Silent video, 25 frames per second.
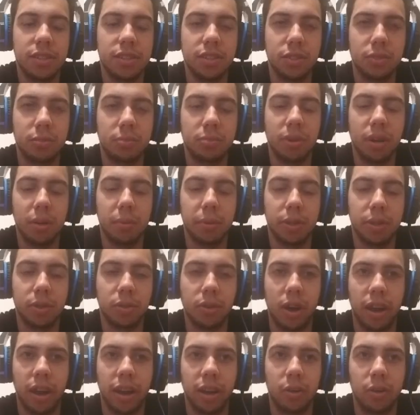still probably
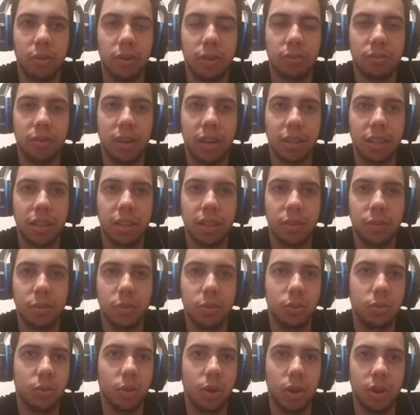crying over the fact that
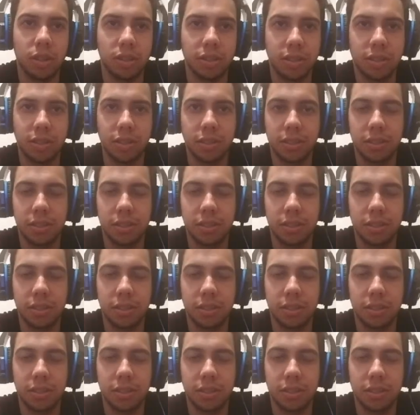who lost.